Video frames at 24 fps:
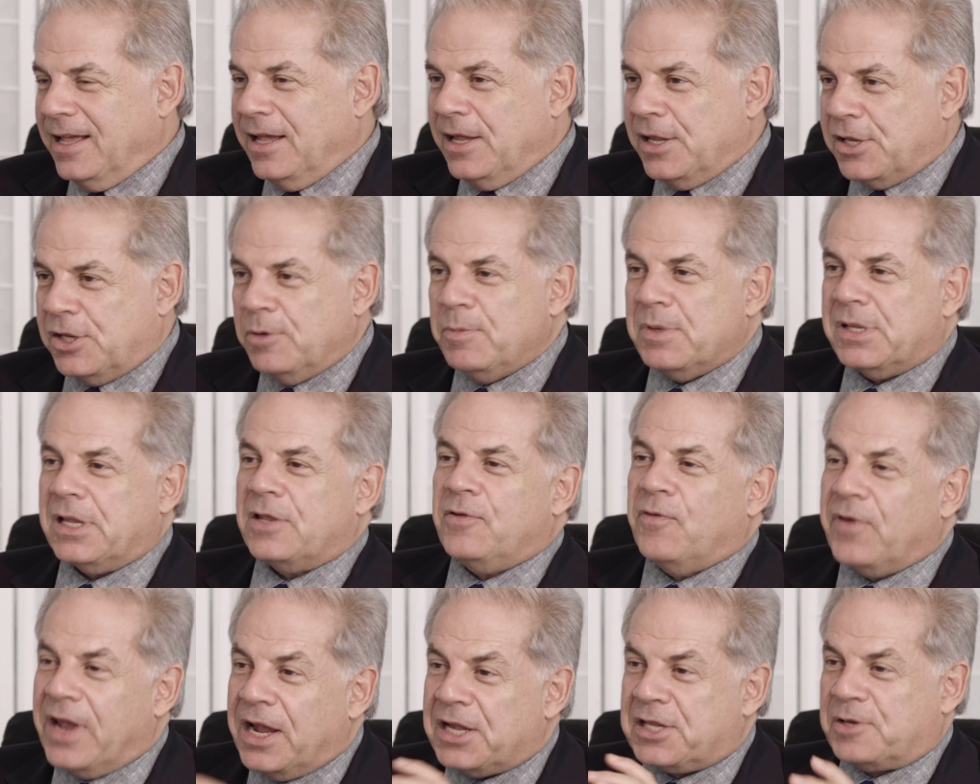Summa's
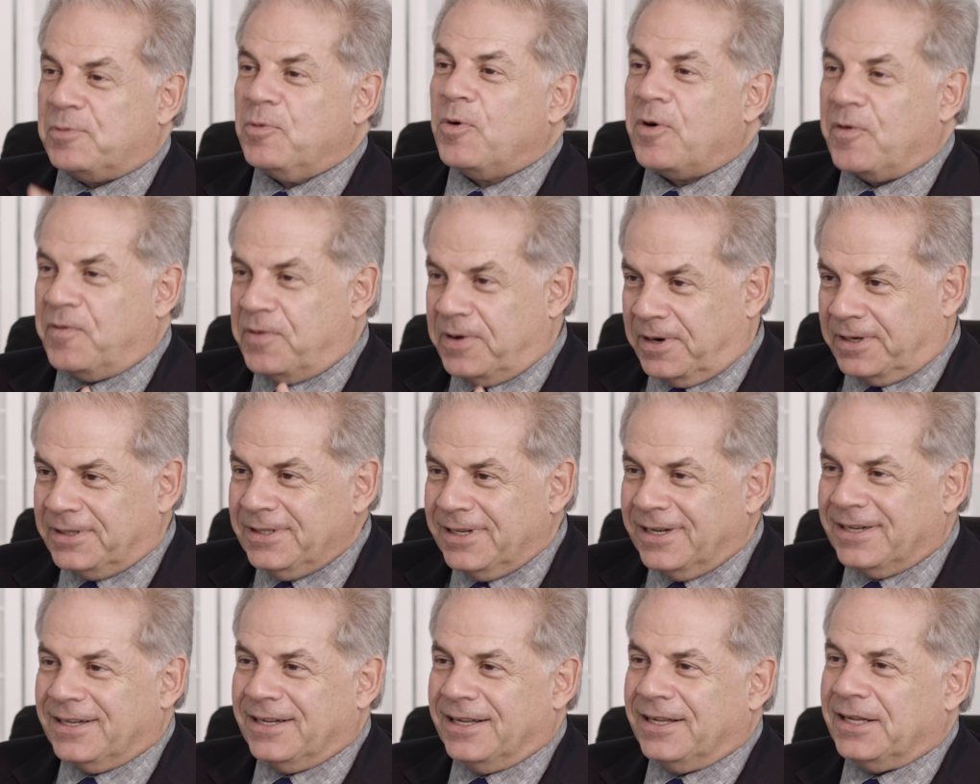advanced warfare,
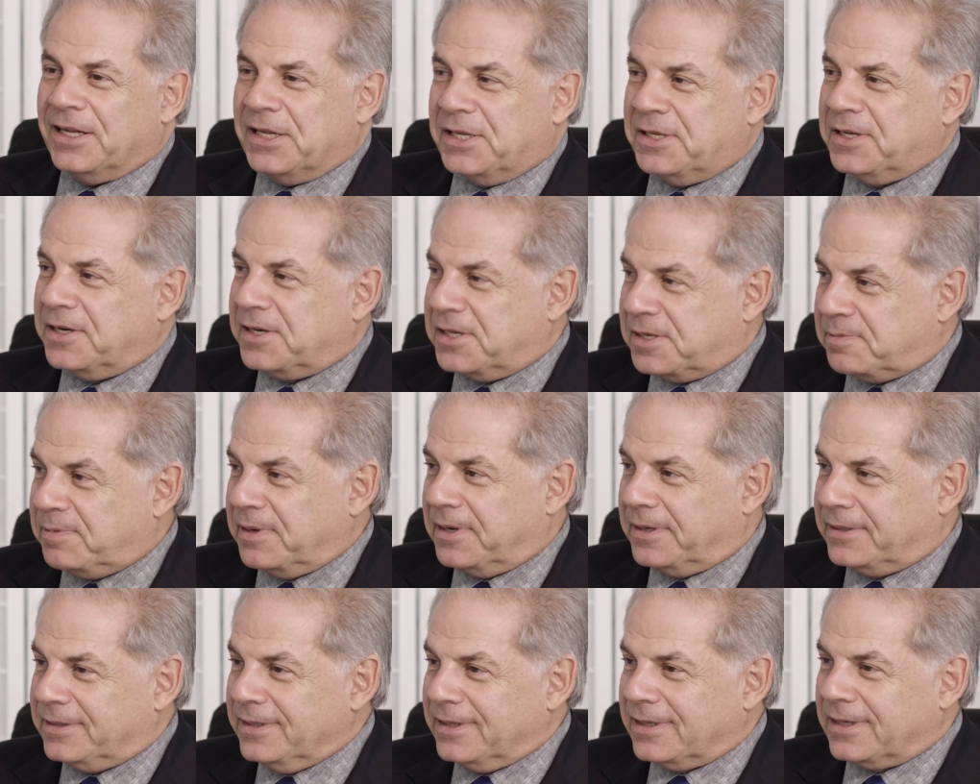so to
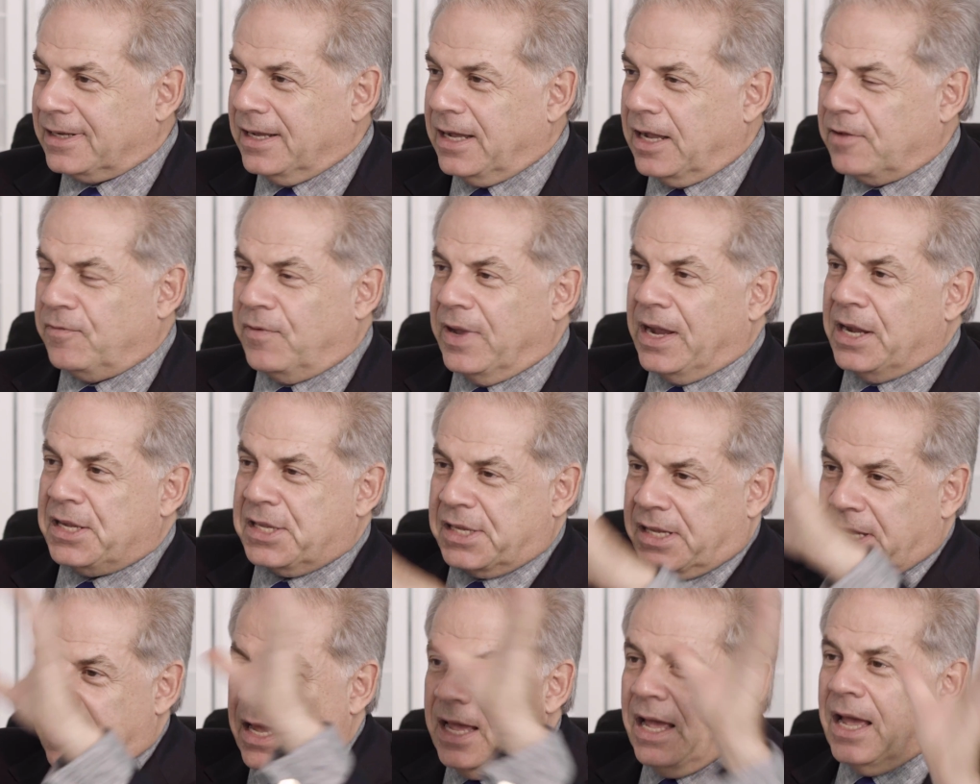speak.
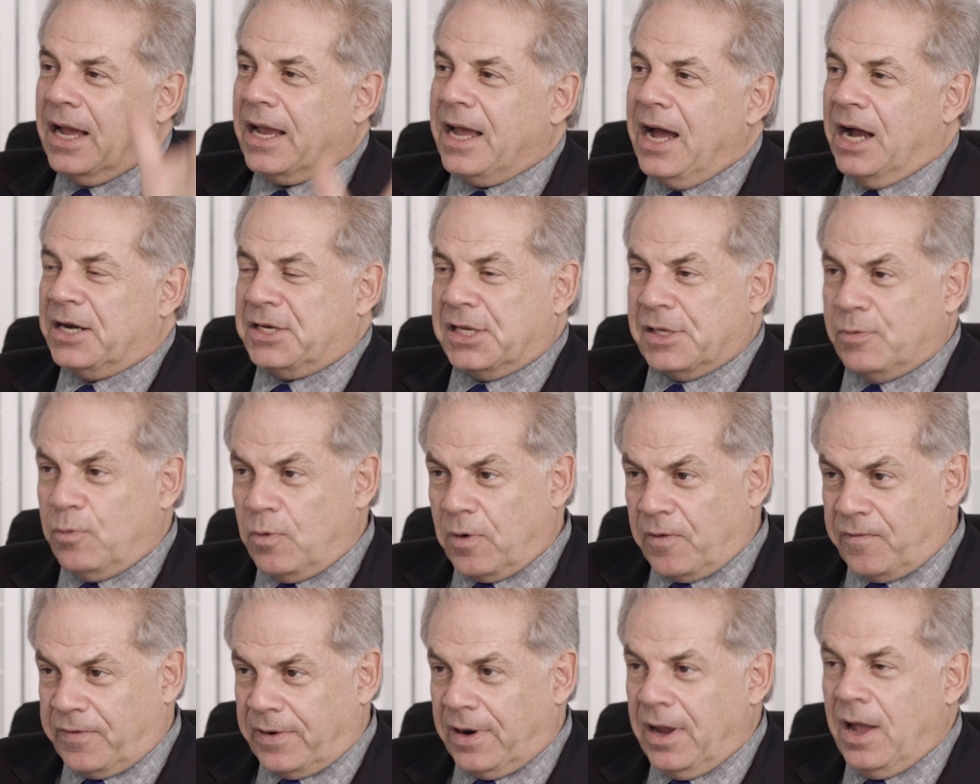Advanced conscious
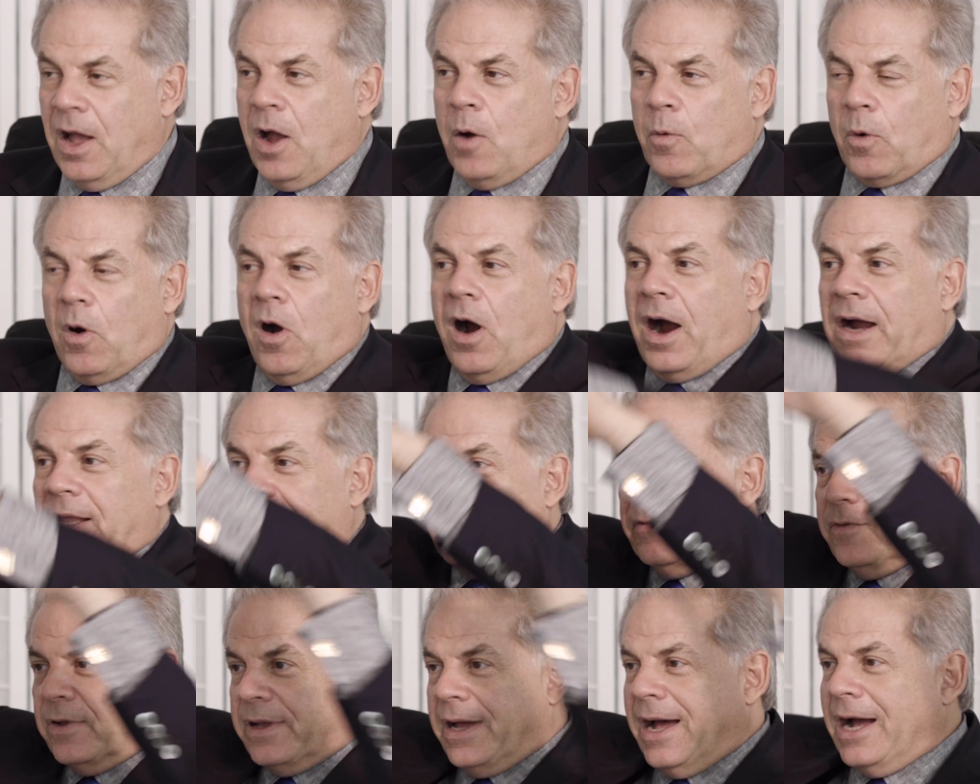warfare. Where high
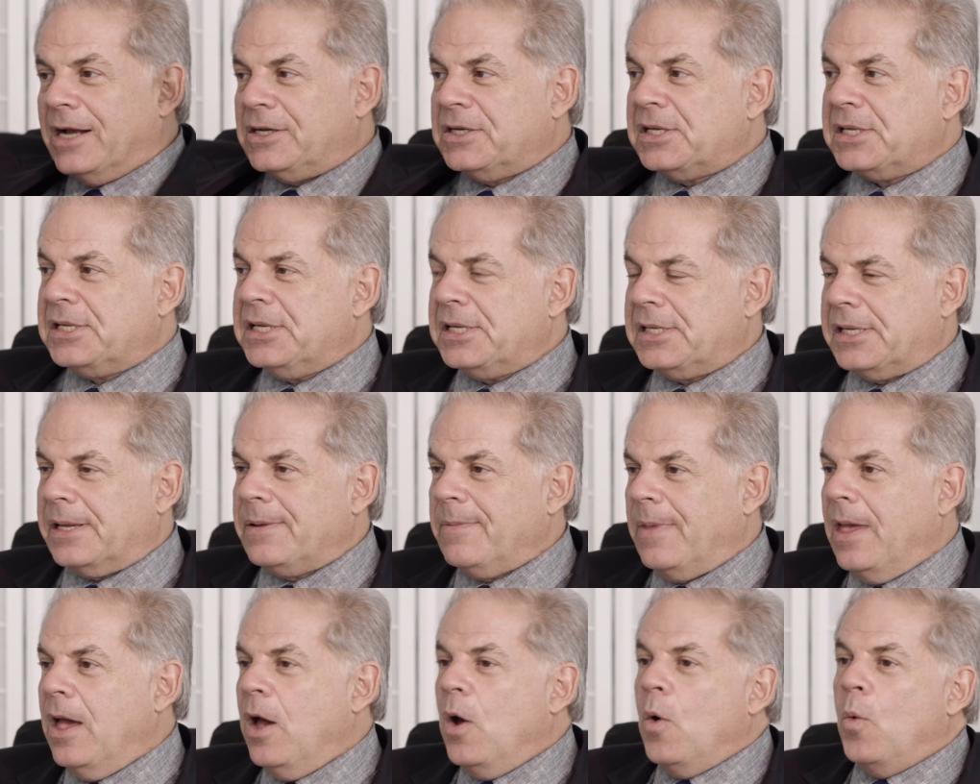level consciousness,
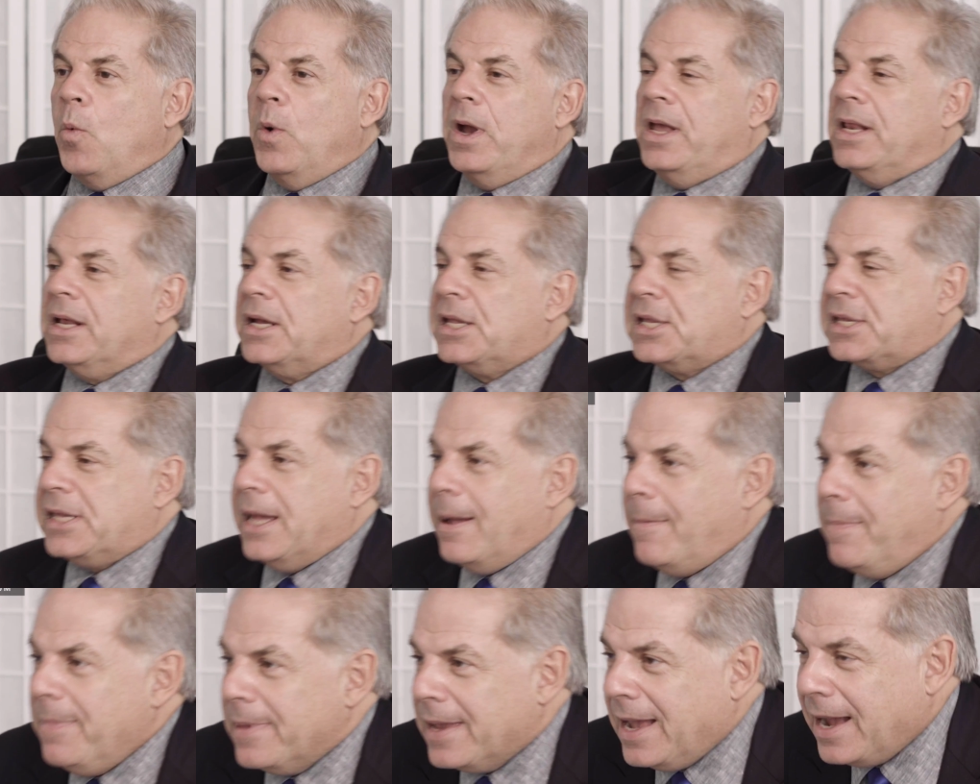we can
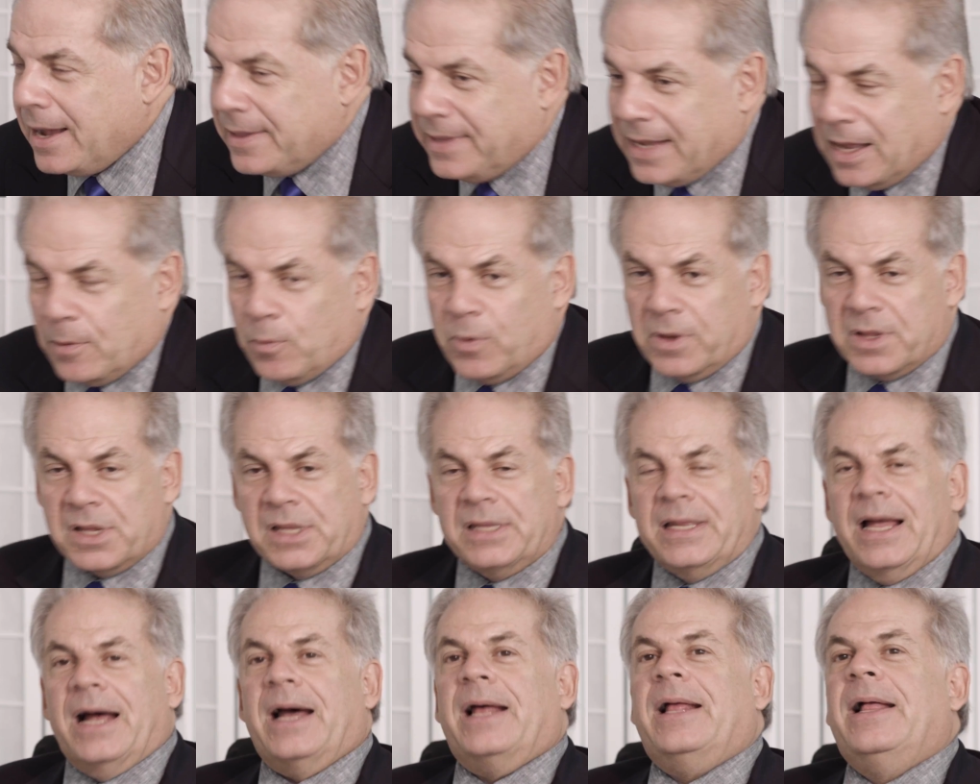accept that there's
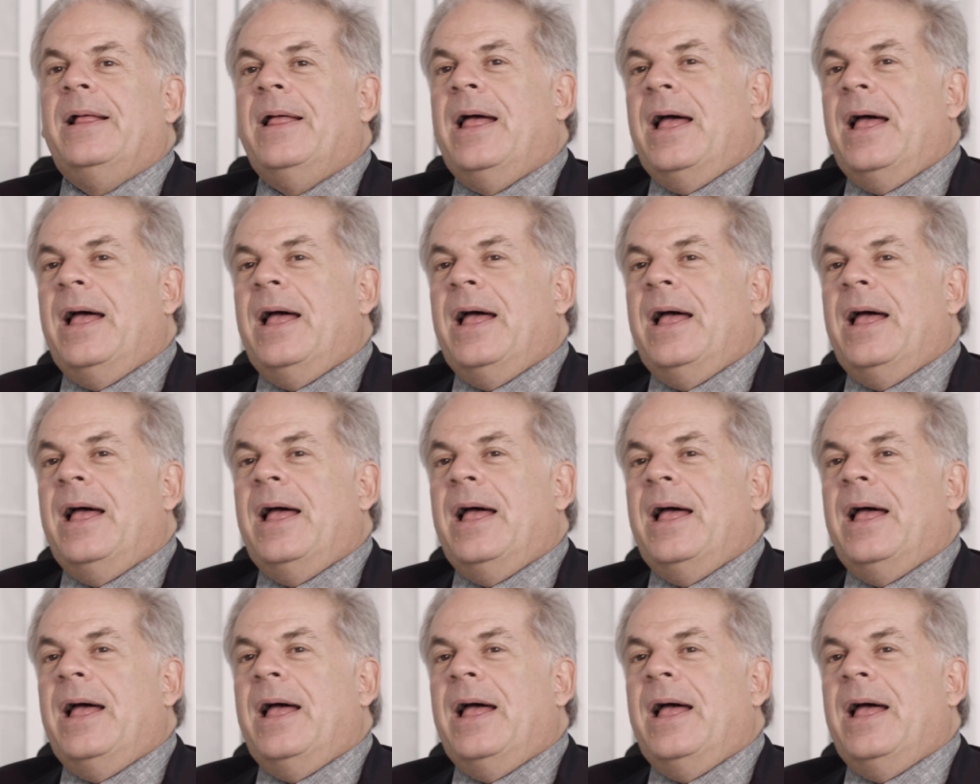not